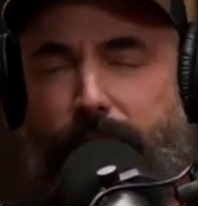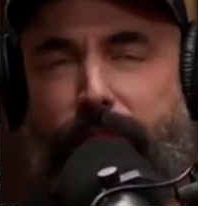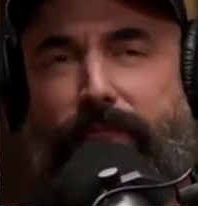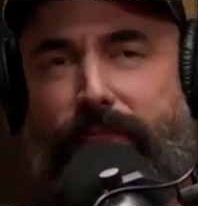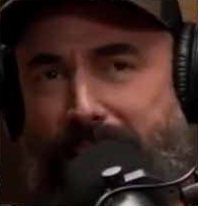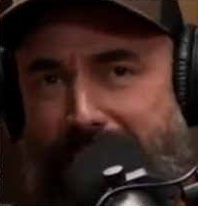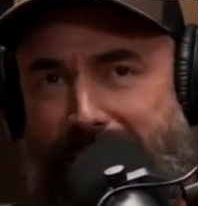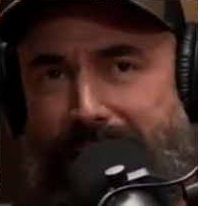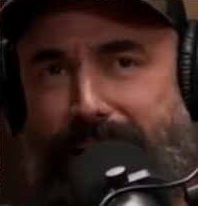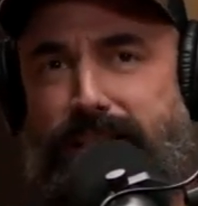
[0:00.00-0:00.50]

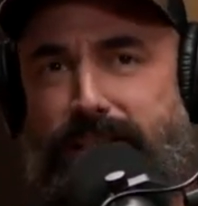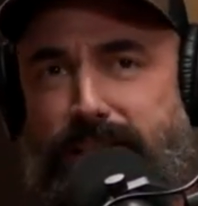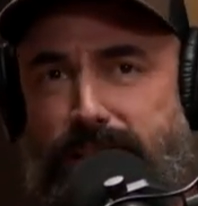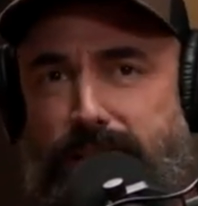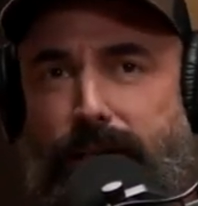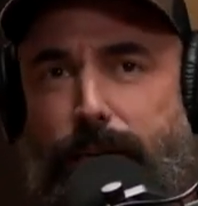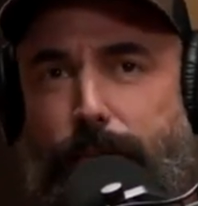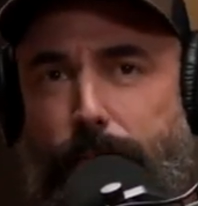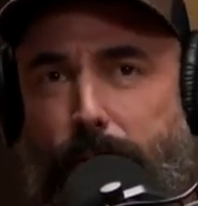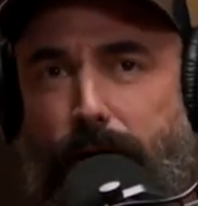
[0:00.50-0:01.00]
That's
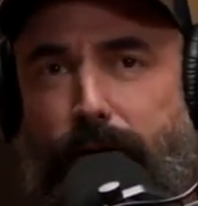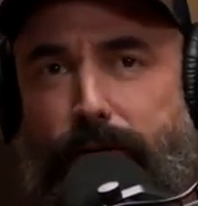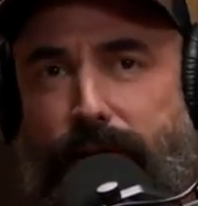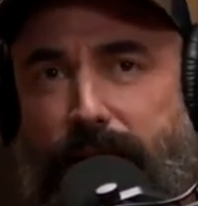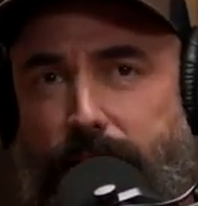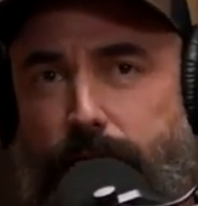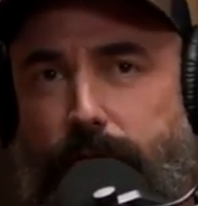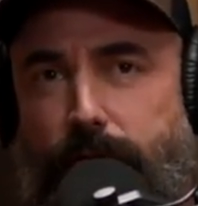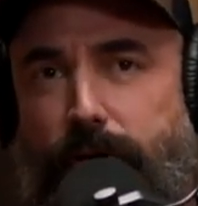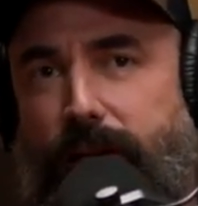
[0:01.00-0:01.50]
the part
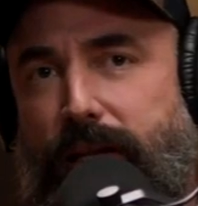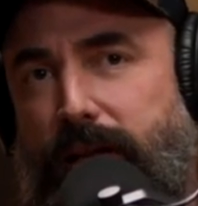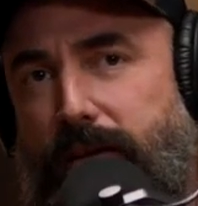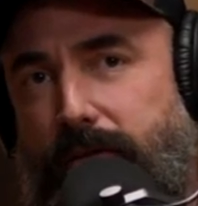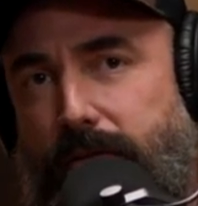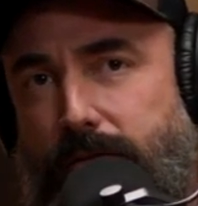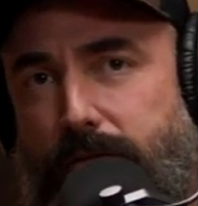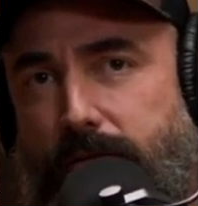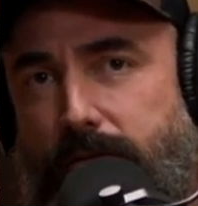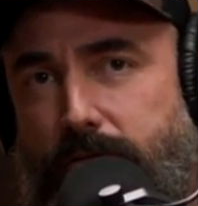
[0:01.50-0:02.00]
that really
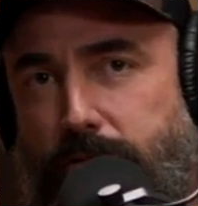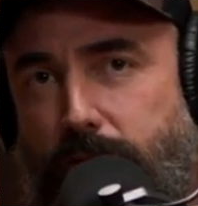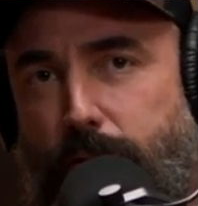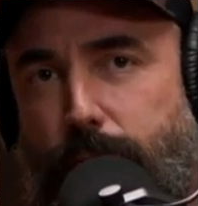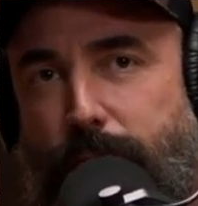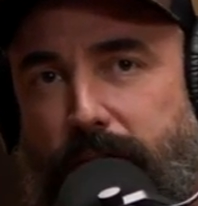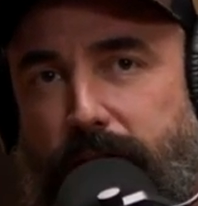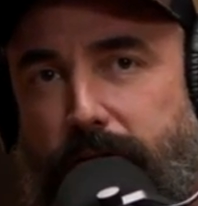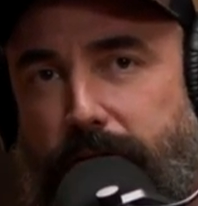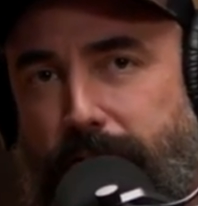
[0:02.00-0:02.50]
drew
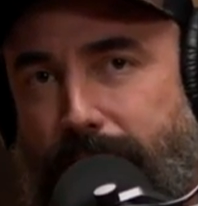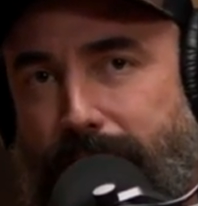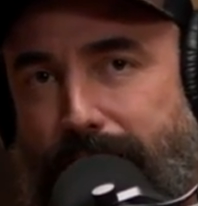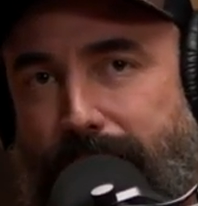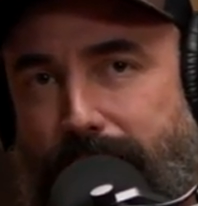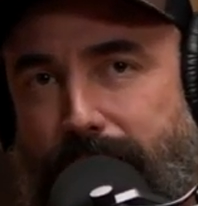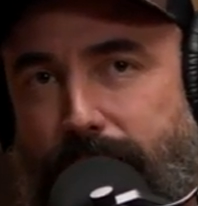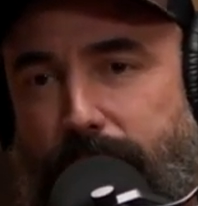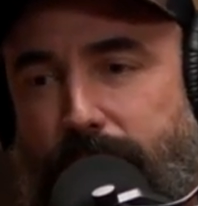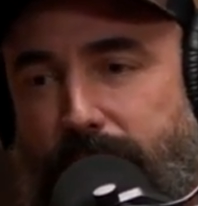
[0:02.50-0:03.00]
me to it.
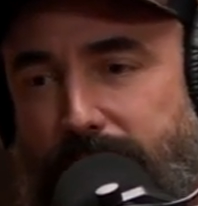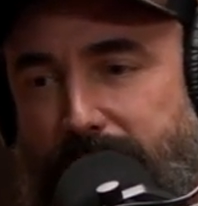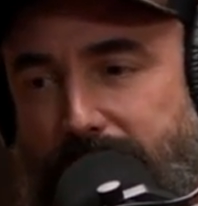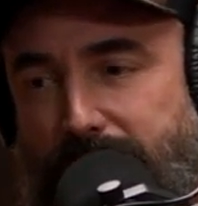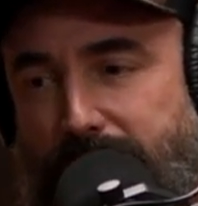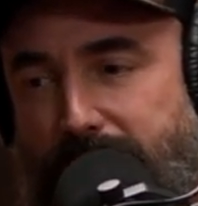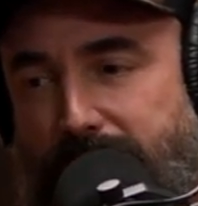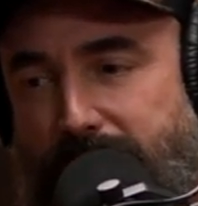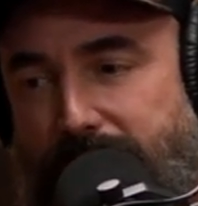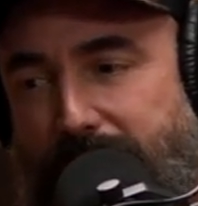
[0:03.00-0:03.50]

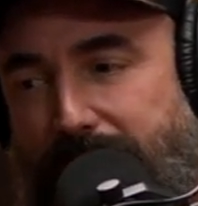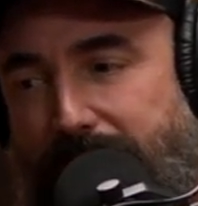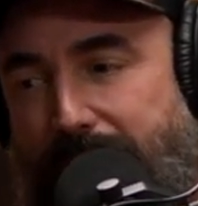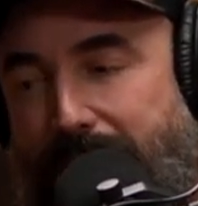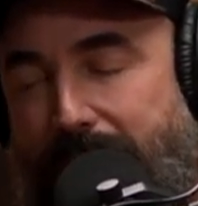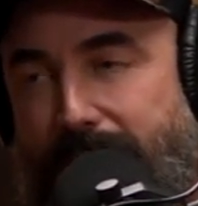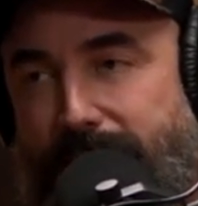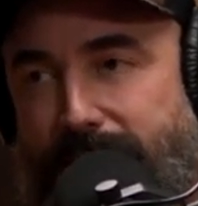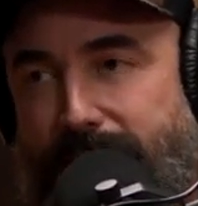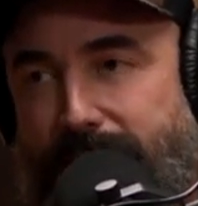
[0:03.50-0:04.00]
The
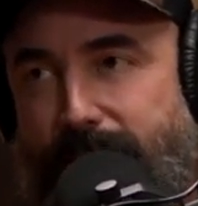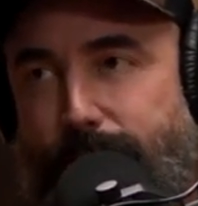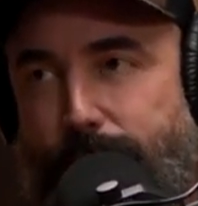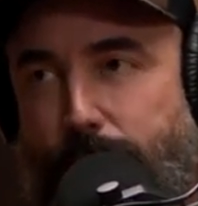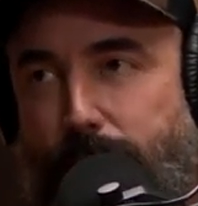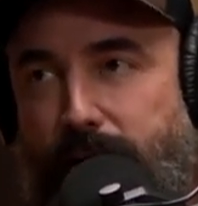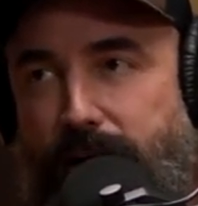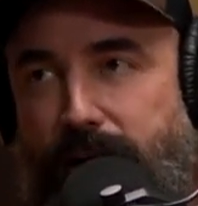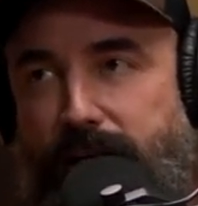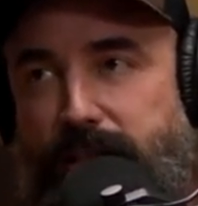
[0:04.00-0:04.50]
hunting
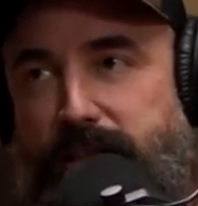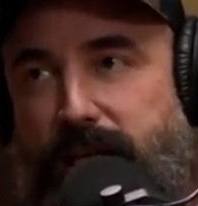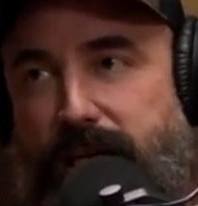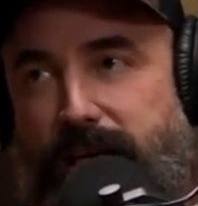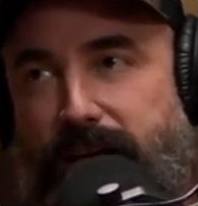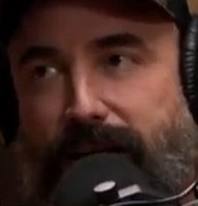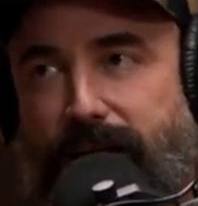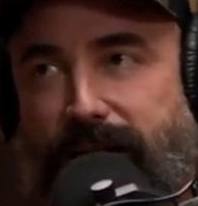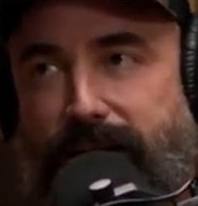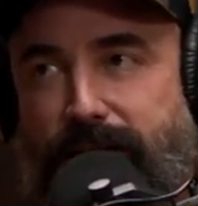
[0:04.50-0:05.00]
part is I
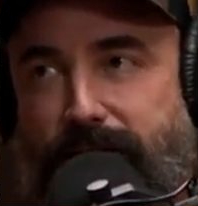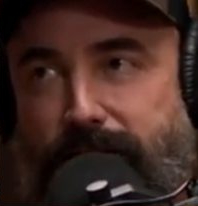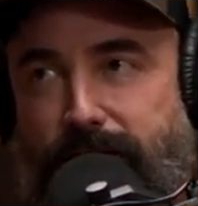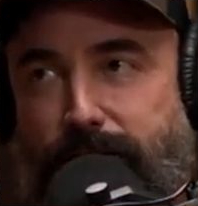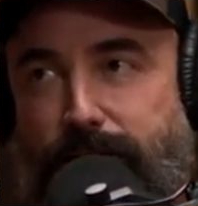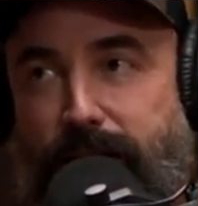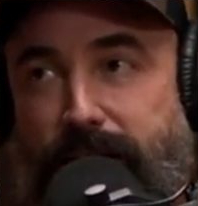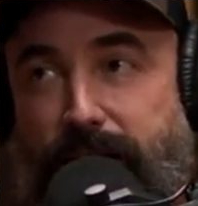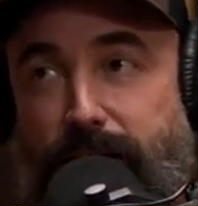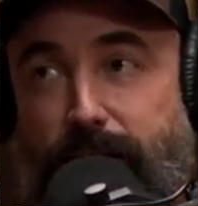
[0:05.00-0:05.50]
got into
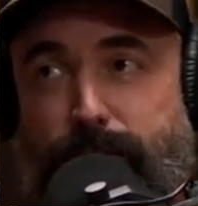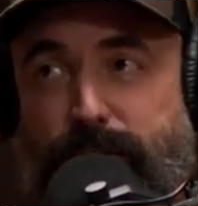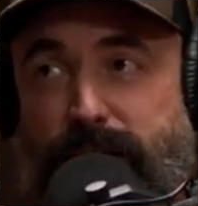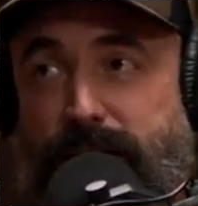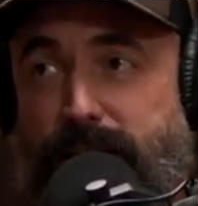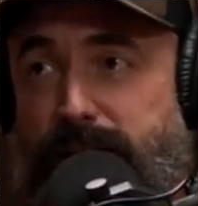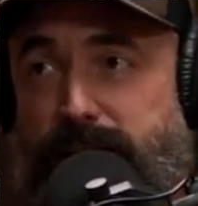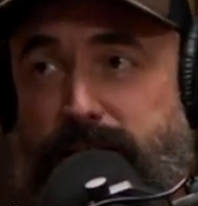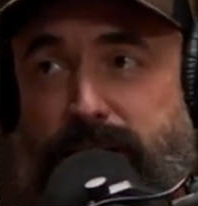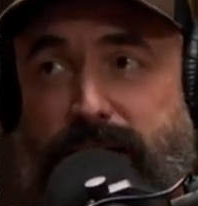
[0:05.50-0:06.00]
later
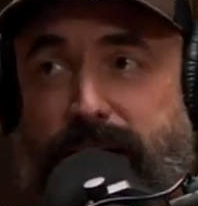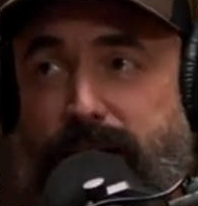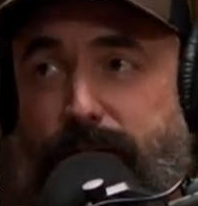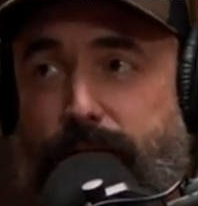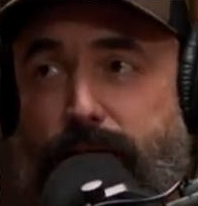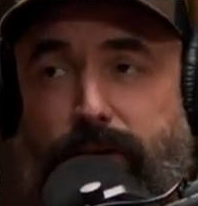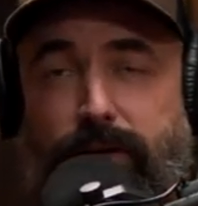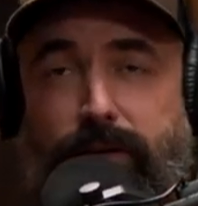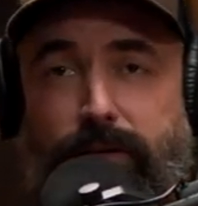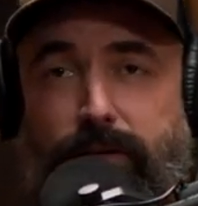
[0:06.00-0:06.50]
because I
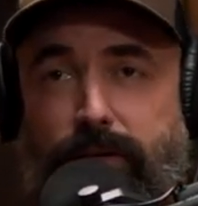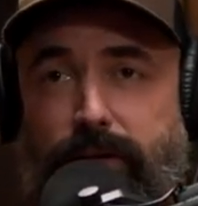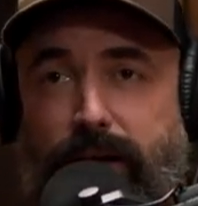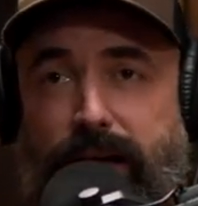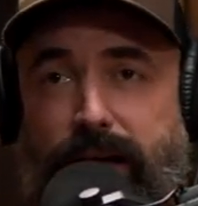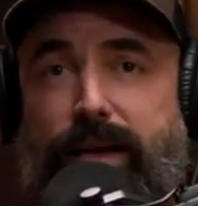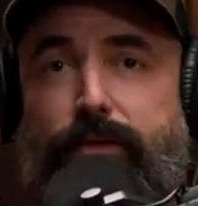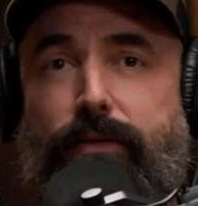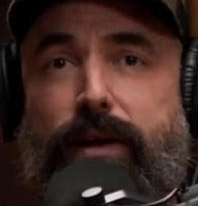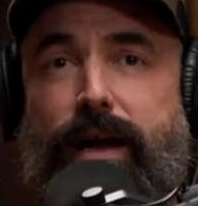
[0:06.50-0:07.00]
never I
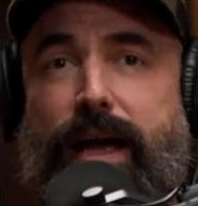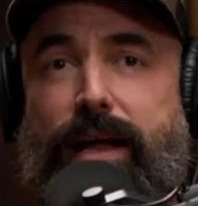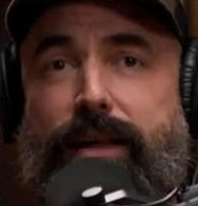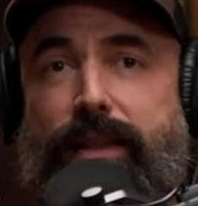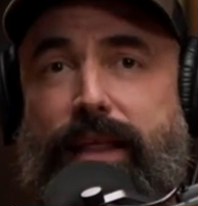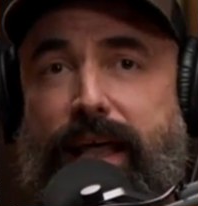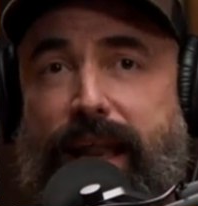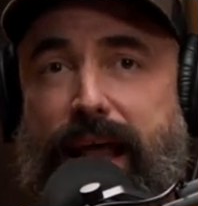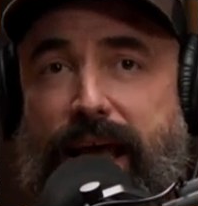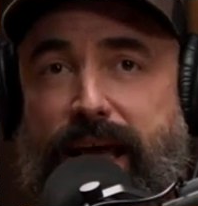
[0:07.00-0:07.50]
never had
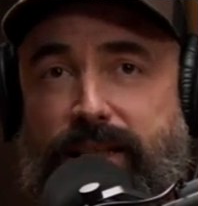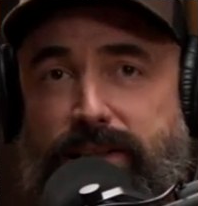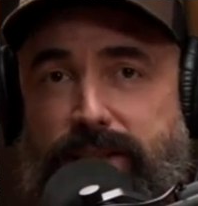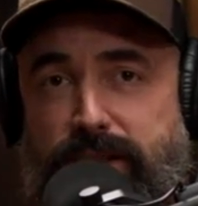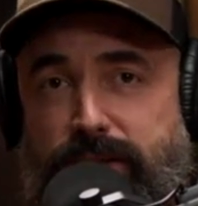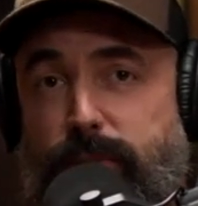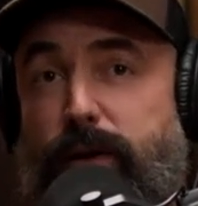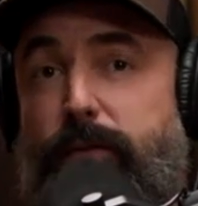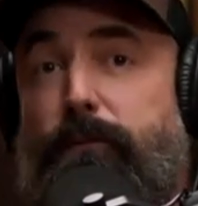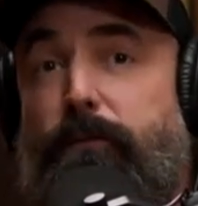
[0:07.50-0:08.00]
that
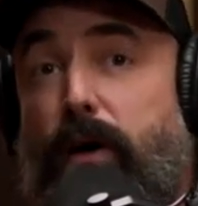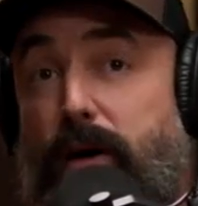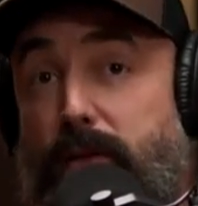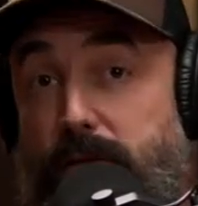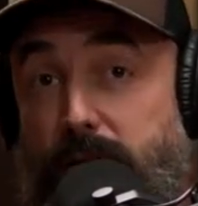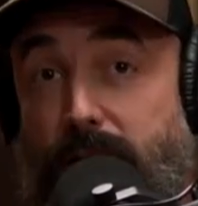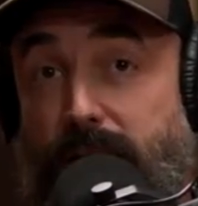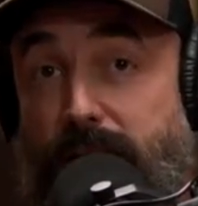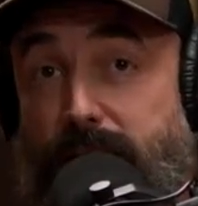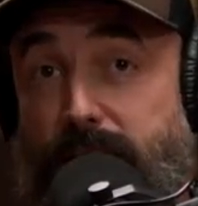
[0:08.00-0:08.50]
access. My
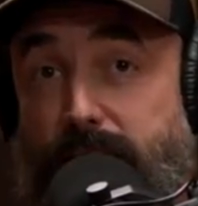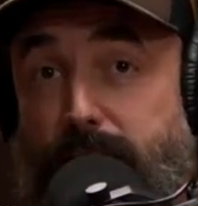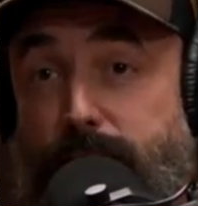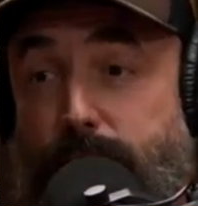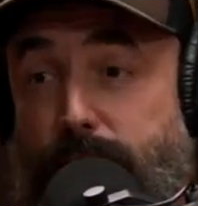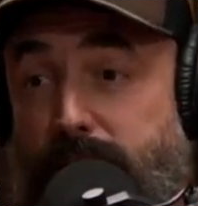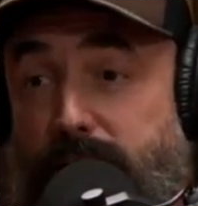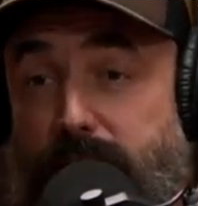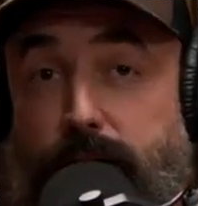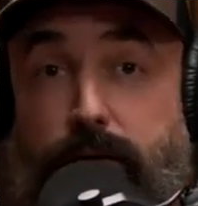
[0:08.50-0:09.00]
father hunted,
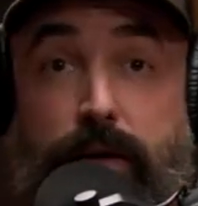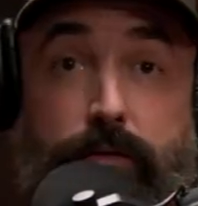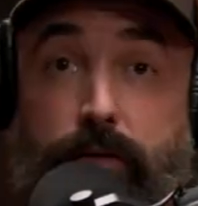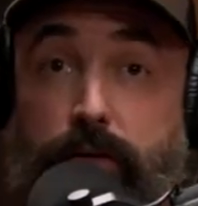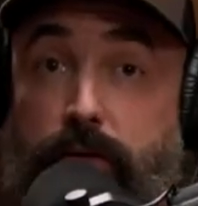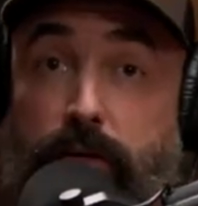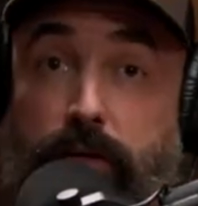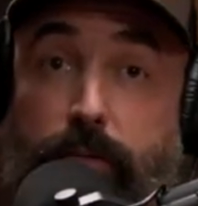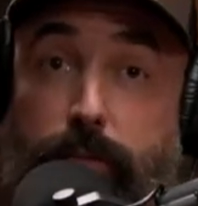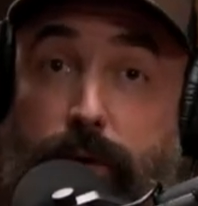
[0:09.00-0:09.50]
but he never
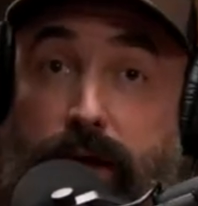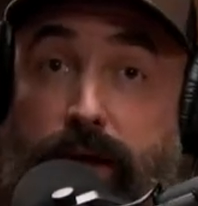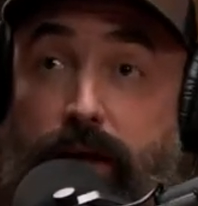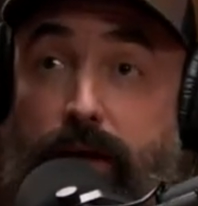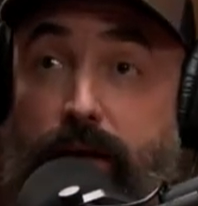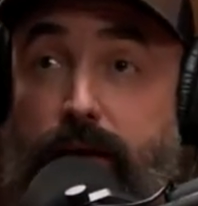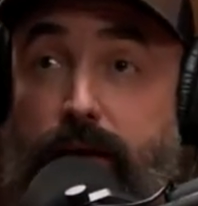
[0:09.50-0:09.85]
took me.